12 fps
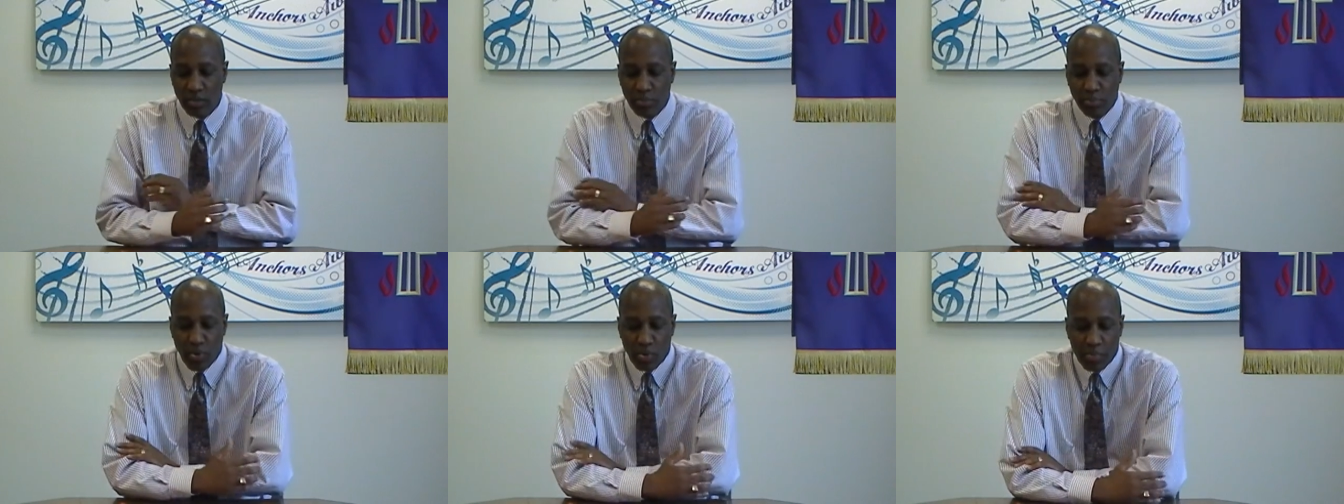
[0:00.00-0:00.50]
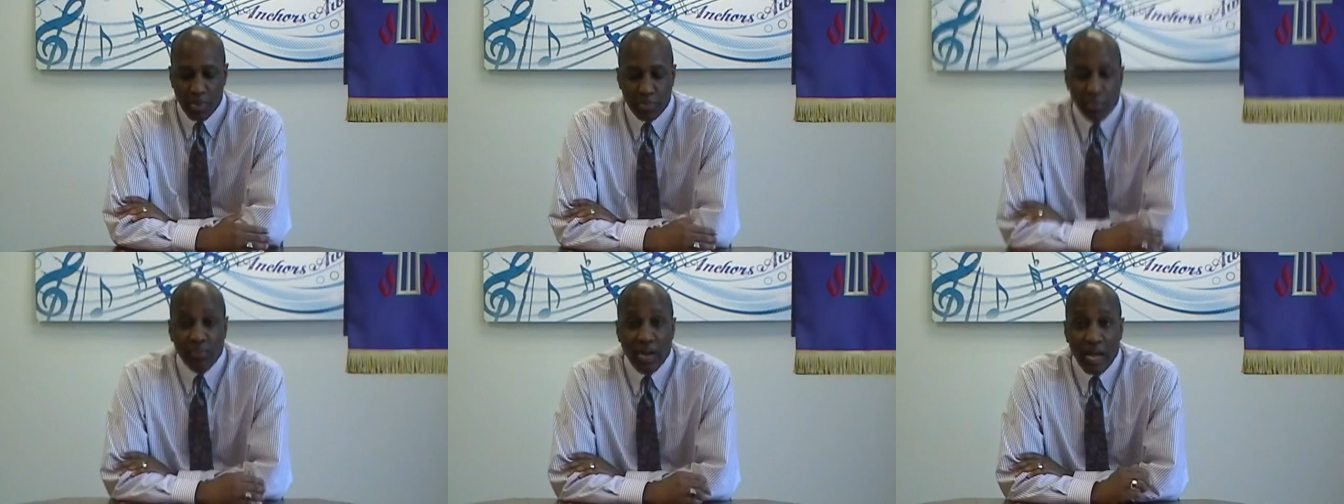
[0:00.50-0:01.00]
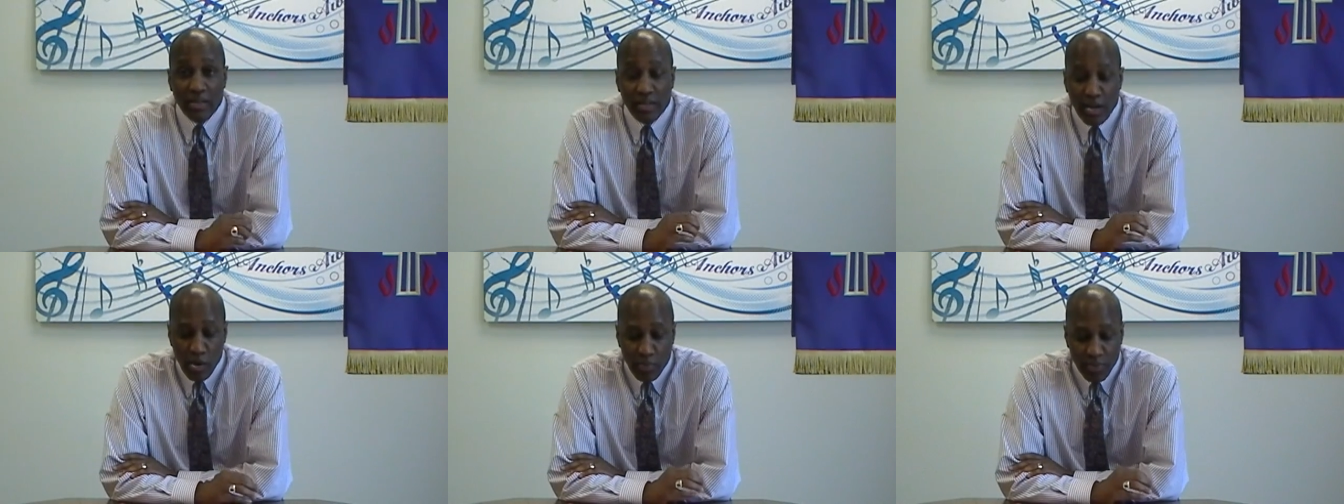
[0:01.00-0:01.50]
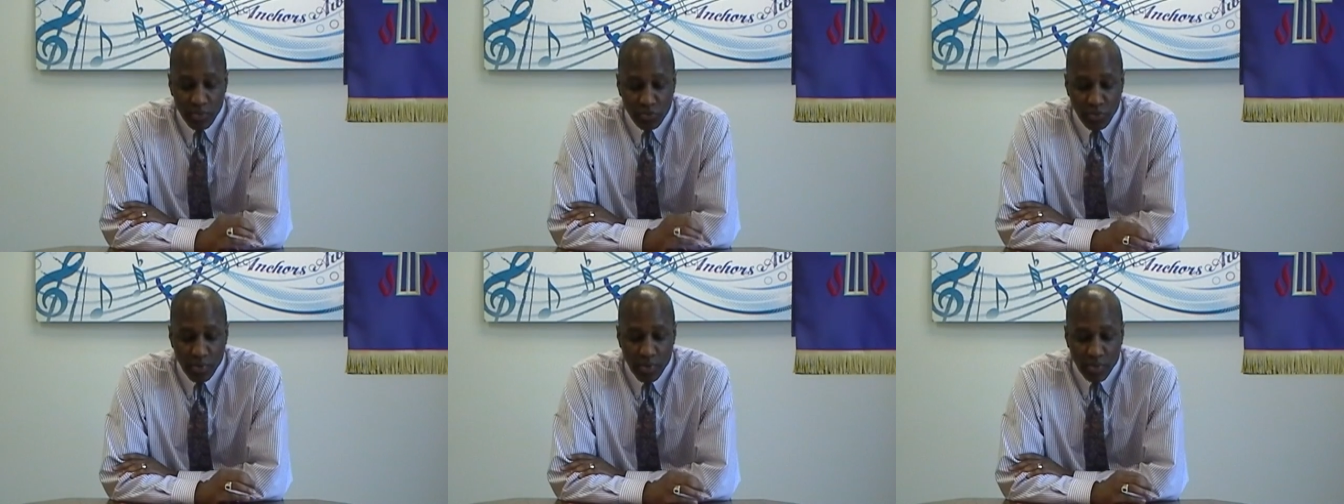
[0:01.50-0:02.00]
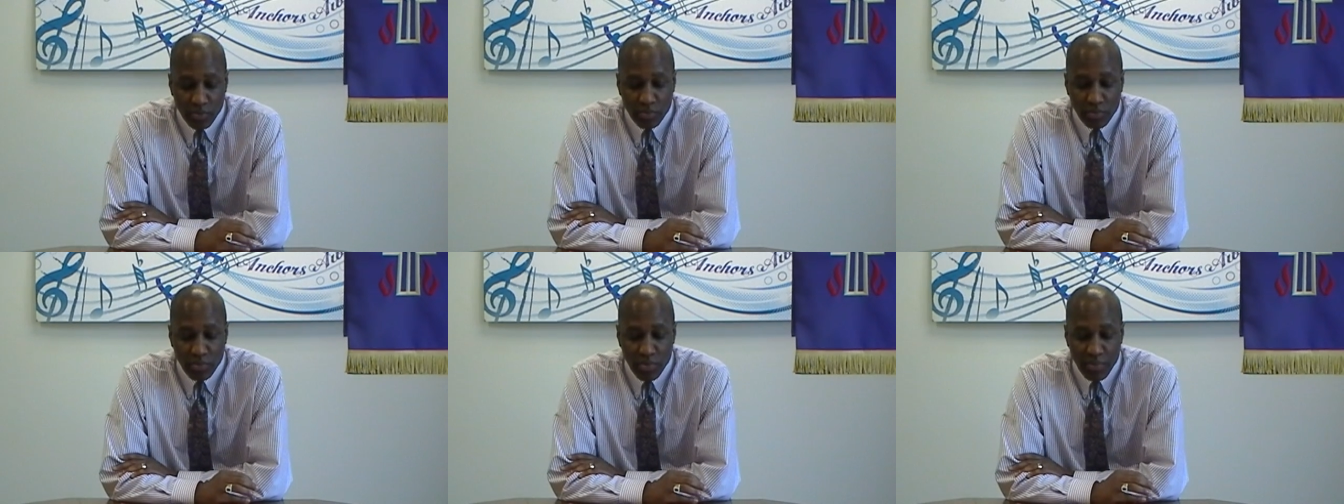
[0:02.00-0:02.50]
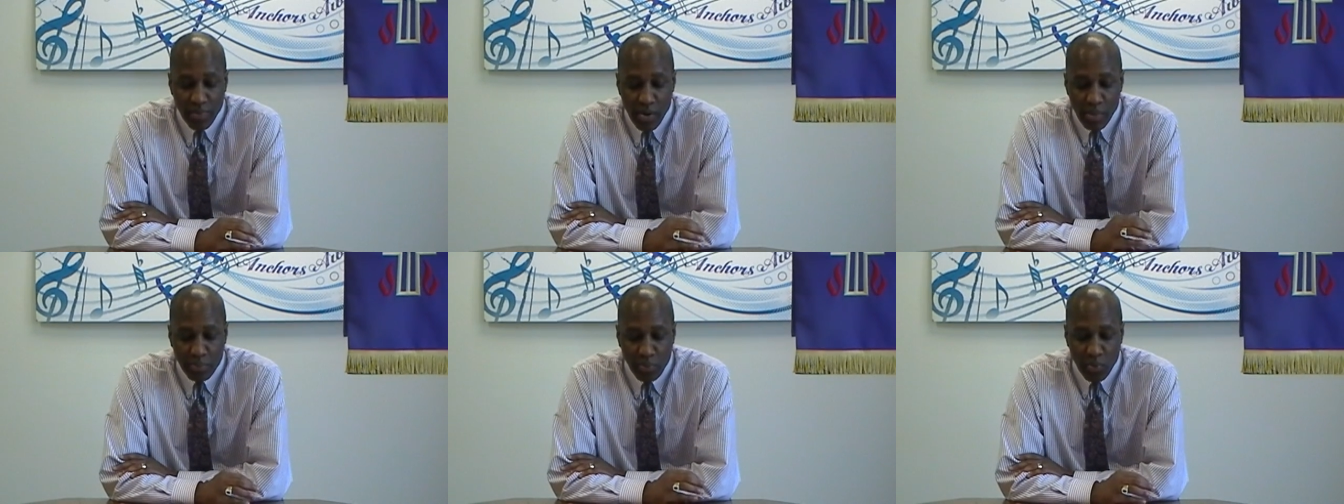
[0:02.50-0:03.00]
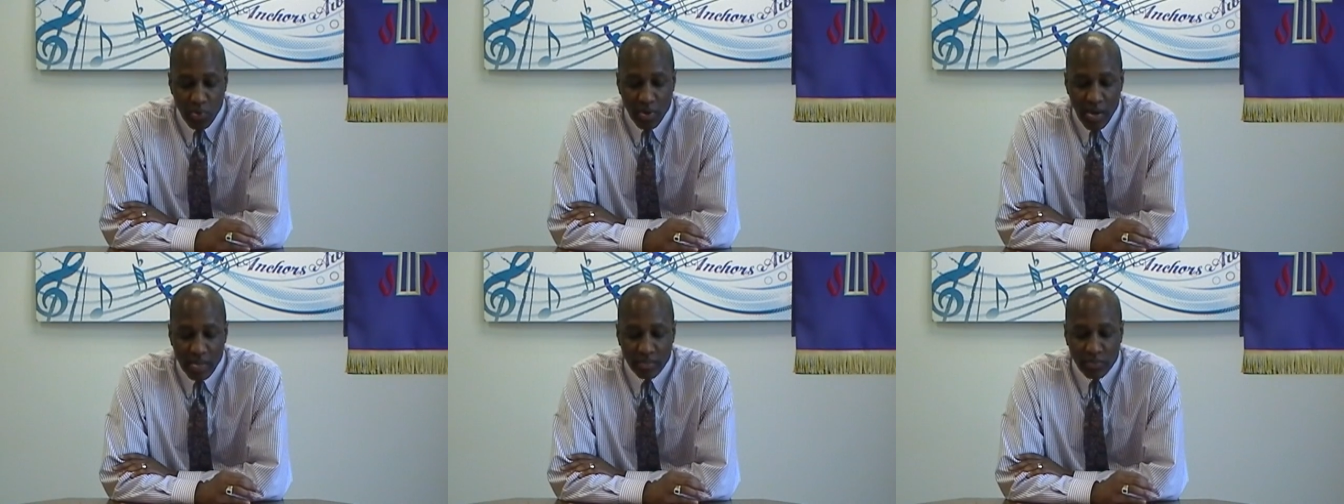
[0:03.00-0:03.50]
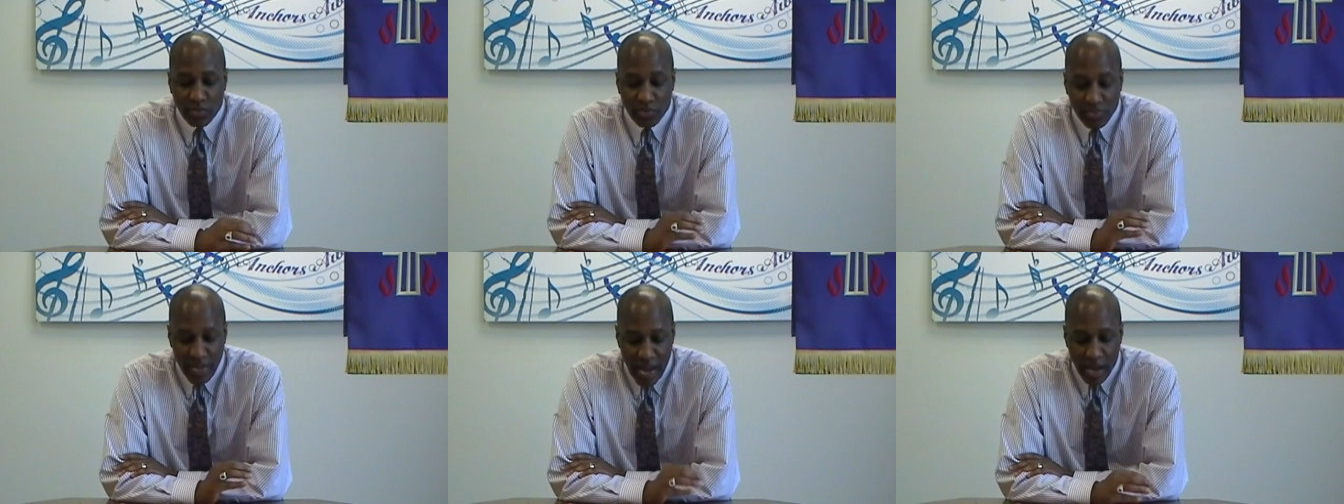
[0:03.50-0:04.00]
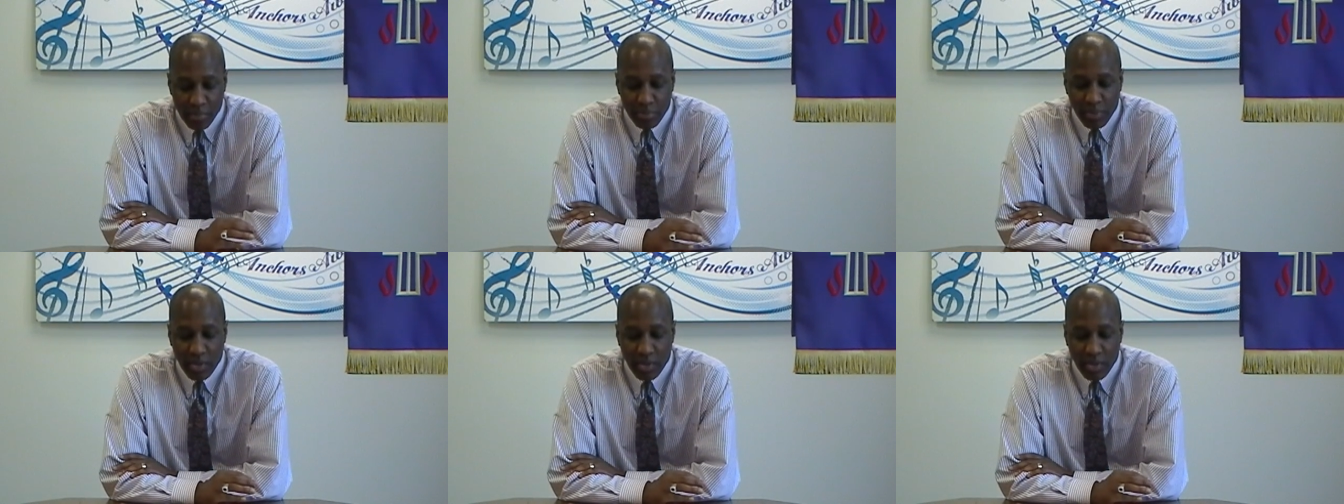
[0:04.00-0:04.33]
the program that provides health insurance to the very poor, and to SNAP,